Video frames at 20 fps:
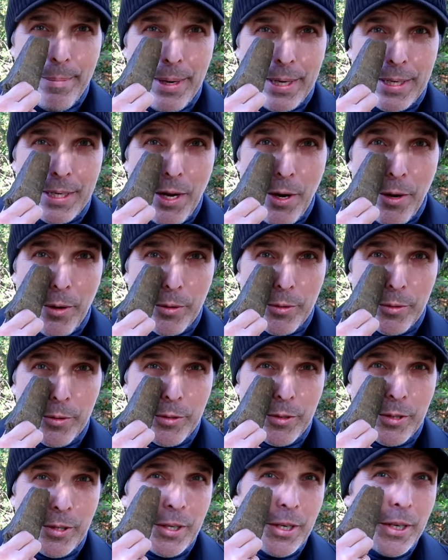my
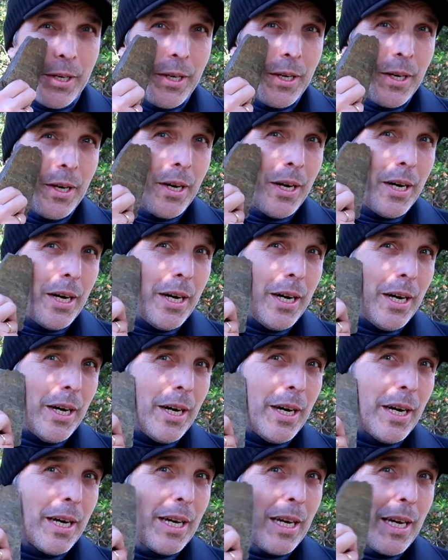nose
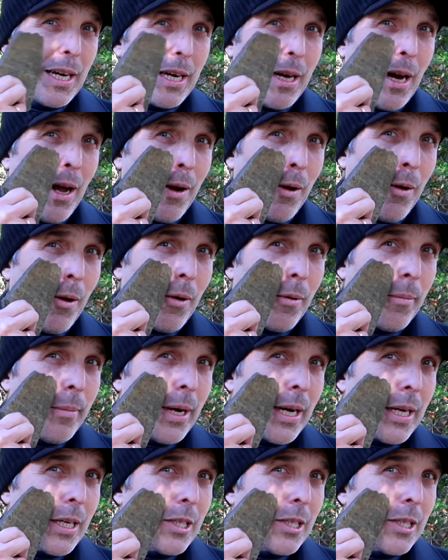along my